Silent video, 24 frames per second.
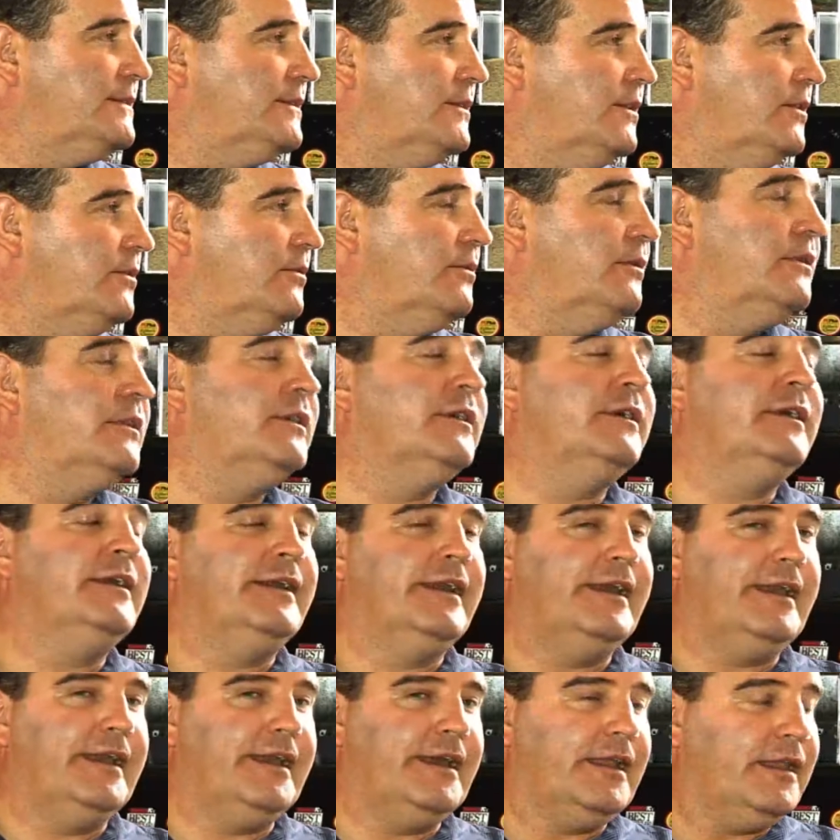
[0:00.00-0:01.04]
So
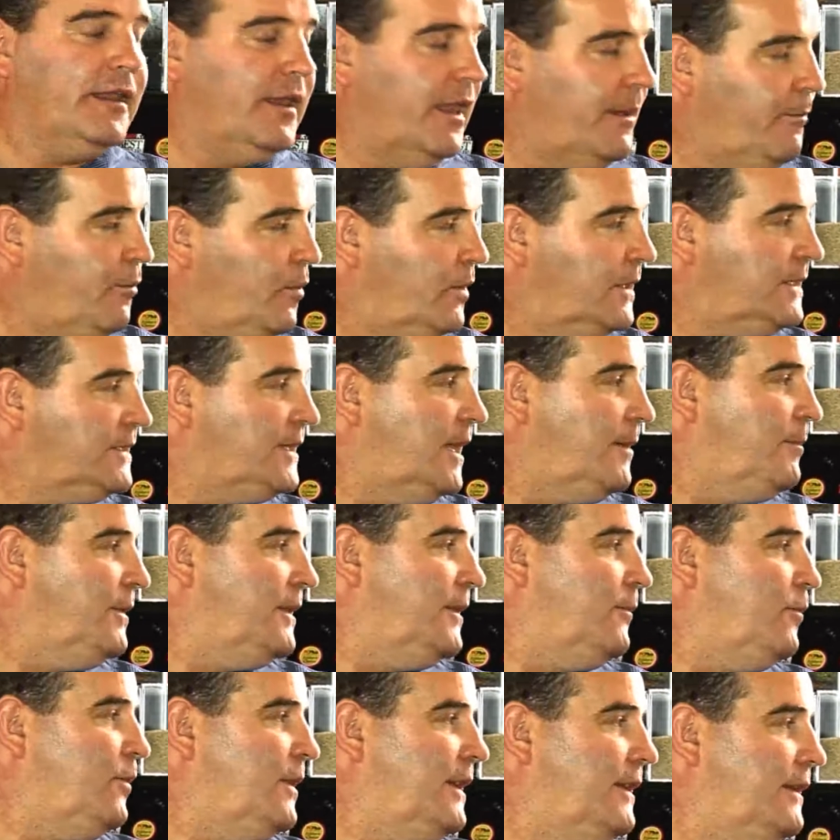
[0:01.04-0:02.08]
a lot more excitement
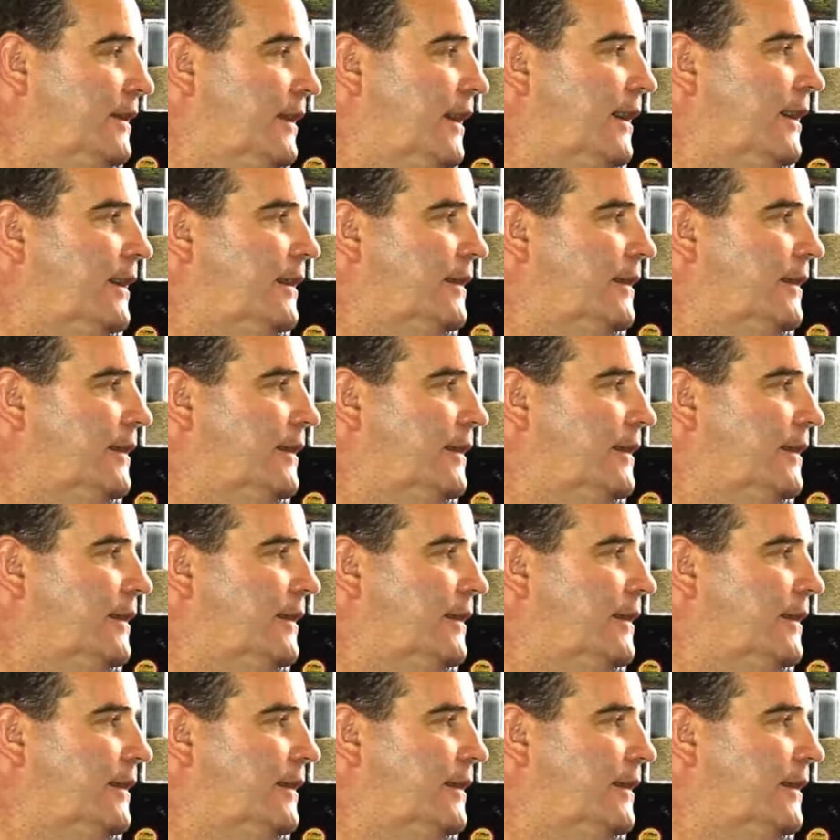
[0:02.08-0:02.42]
than we